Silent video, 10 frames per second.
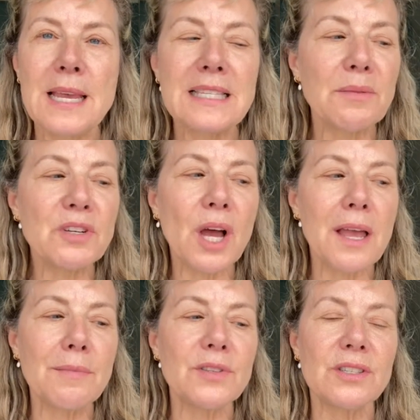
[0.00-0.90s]

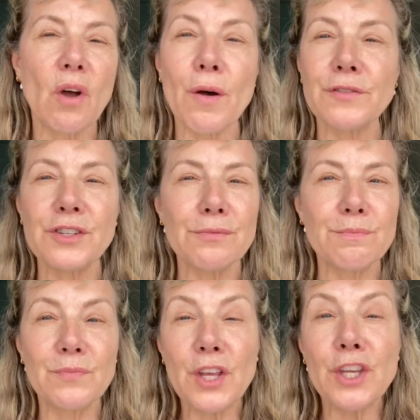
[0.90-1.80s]
Sometimes
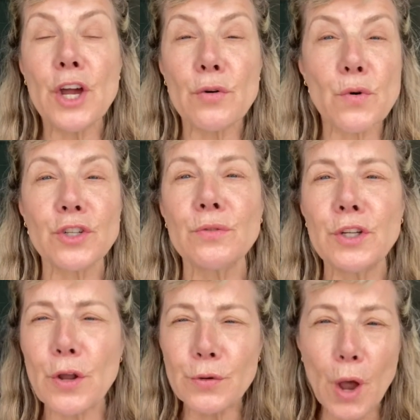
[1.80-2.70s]
after a year or two,
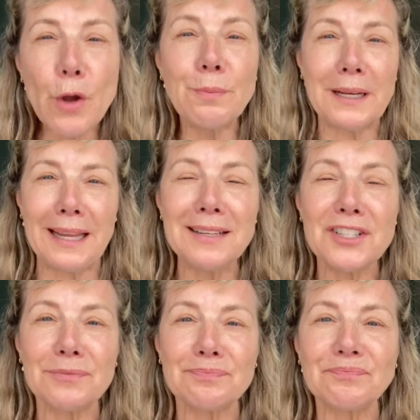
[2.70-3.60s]
you know, you open
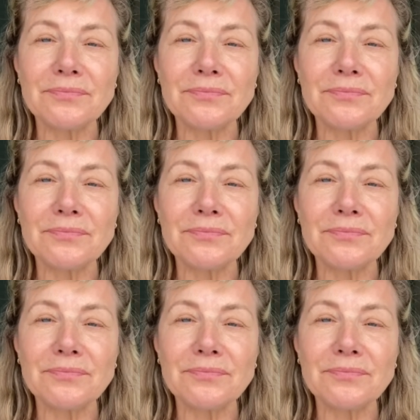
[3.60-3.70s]
it,